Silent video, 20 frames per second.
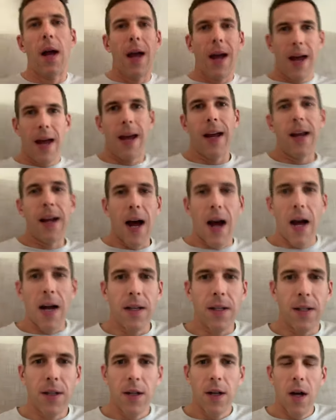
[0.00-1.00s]
Hey
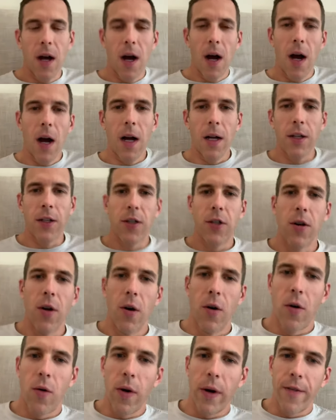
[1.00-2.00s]
guys,
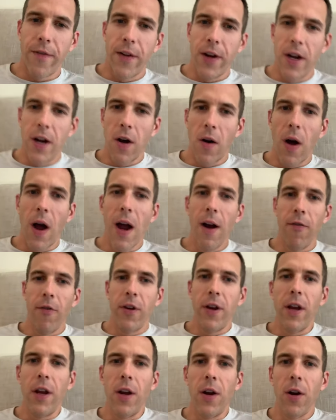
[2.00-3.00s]
so quick video.
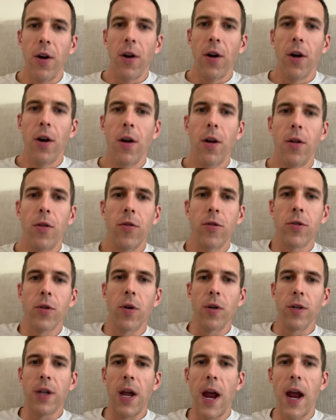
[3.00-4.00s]
Every year, there's
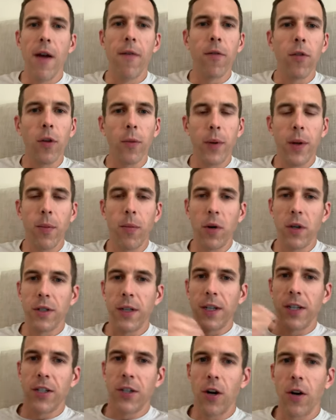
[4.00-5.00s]
always a handful of people as
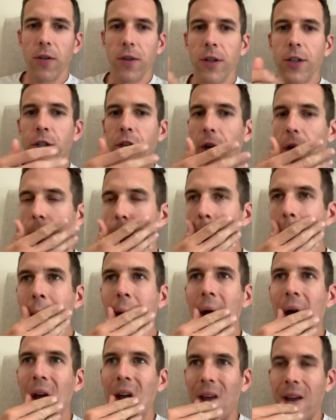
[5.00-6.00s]
they start the gym.
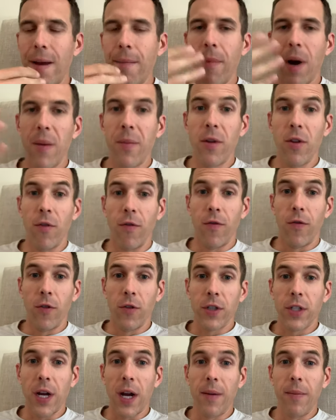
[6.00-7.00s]
It might be their
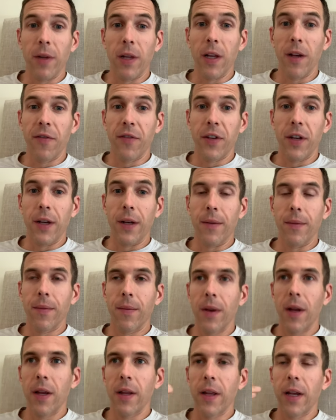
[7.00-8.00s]
first time lifting,
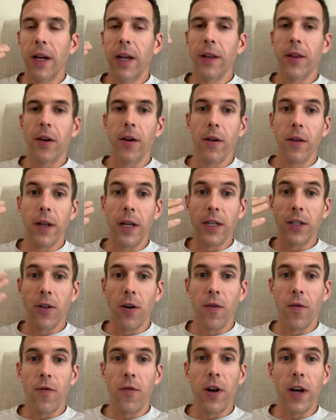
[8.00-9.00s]
and they get there and they
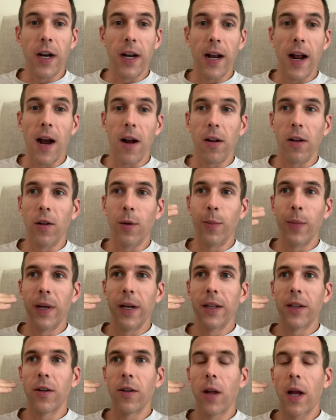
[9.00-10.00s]
start freaking out a little
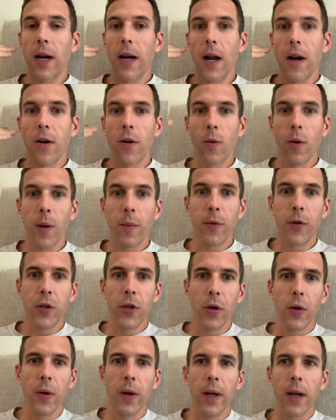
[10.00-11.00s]
bit. They're like, I don't know what I'm
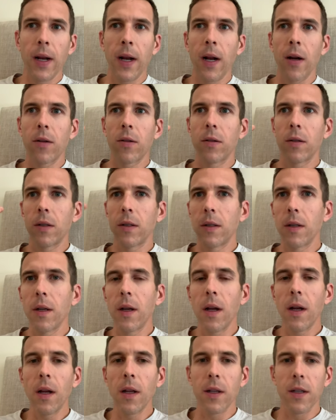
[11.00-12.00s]
doing. I
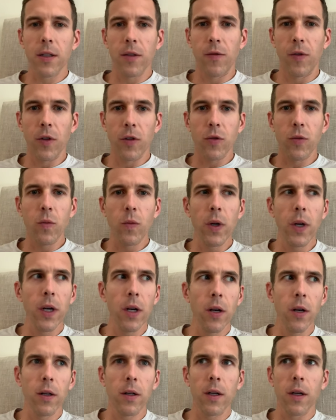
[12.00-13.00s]
don't, this feels
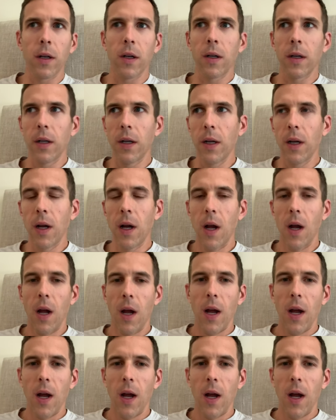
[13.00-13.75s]
weird.